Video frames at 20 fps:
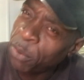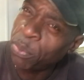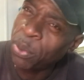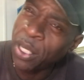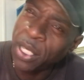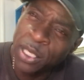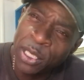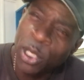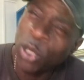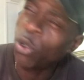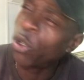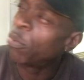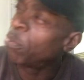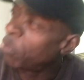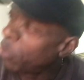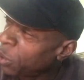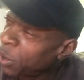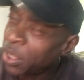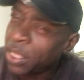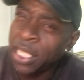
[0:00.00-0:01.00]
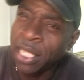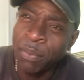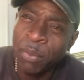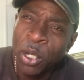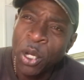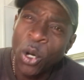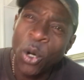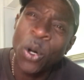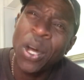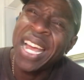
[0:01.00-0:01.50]
person or a Muslim
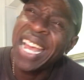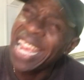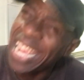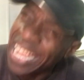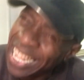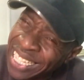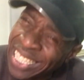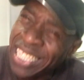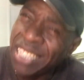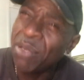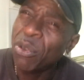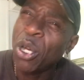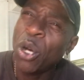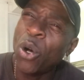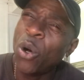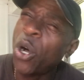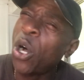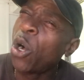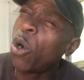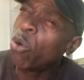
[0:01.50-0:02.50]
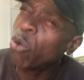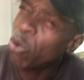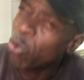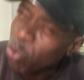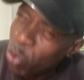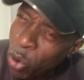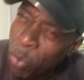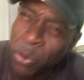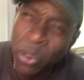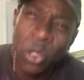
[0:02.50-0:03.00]
or or a
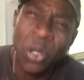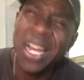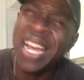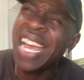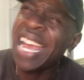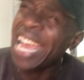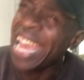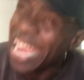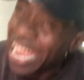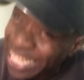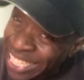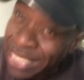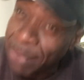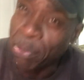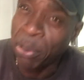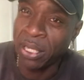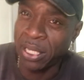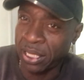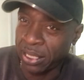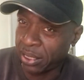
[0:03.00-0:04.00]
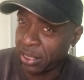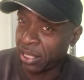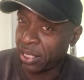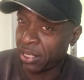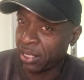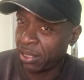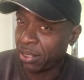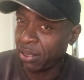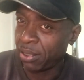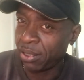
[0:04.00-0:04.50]
woman or any
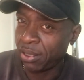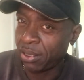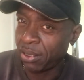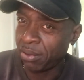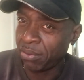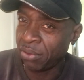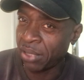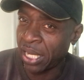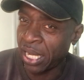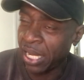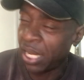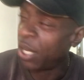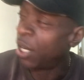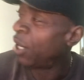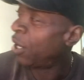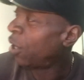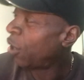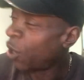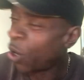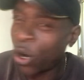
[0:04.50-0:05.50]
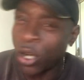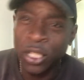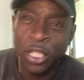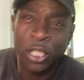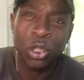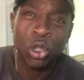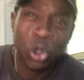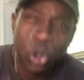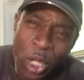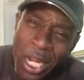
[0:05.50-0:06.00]
person, right, on a
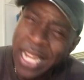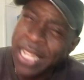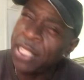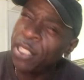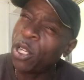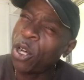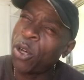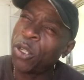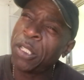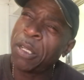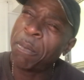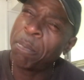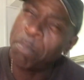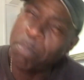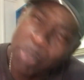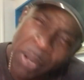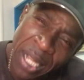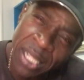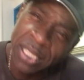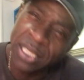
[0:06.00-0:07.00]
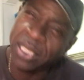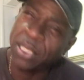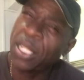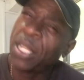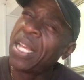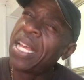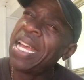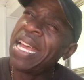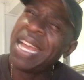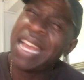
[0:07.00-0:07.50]
train, on a bus,
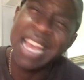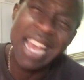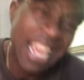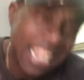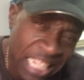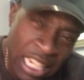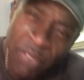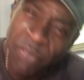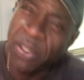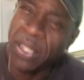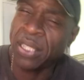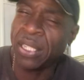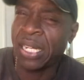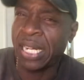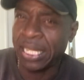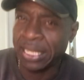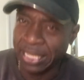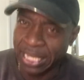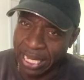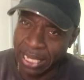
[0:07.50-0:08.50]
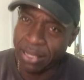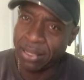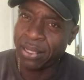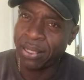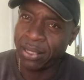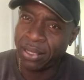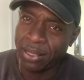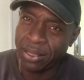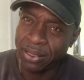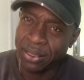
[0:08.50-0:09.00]
anything like that.
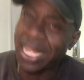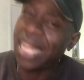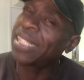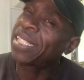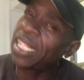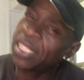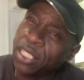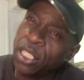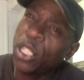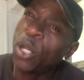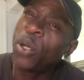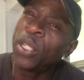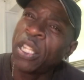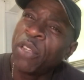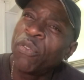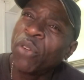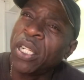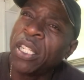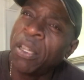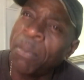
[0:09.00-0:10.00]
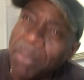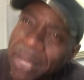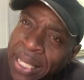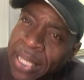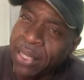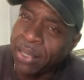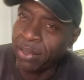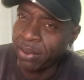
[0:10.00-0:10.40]
That doesn't go on in front of me.